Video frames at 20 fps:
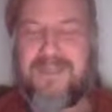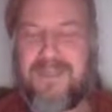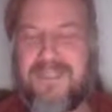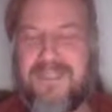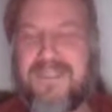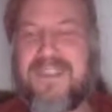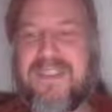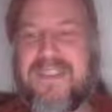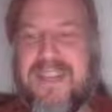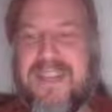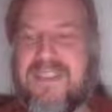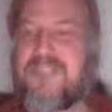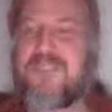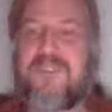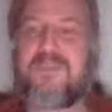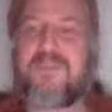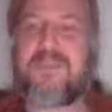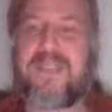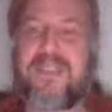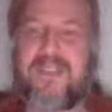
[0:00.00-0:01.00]
What's the nature
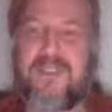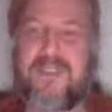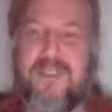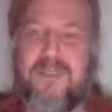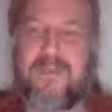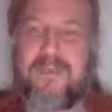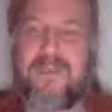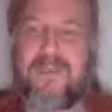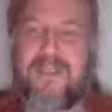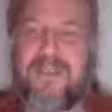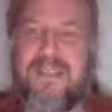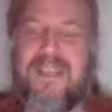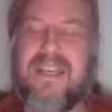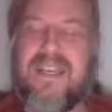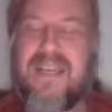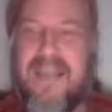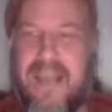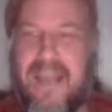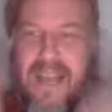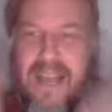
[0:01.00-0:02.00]
of being human,
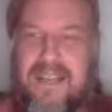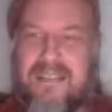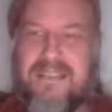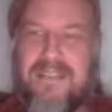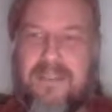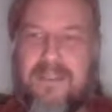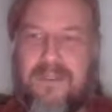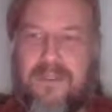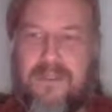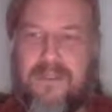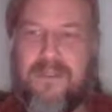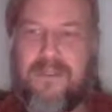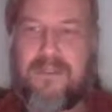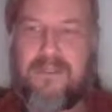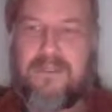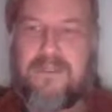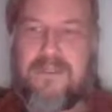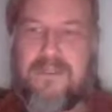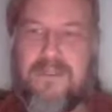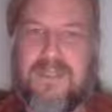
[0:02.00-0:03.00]
acting
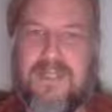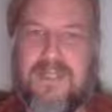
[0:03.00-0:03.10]
through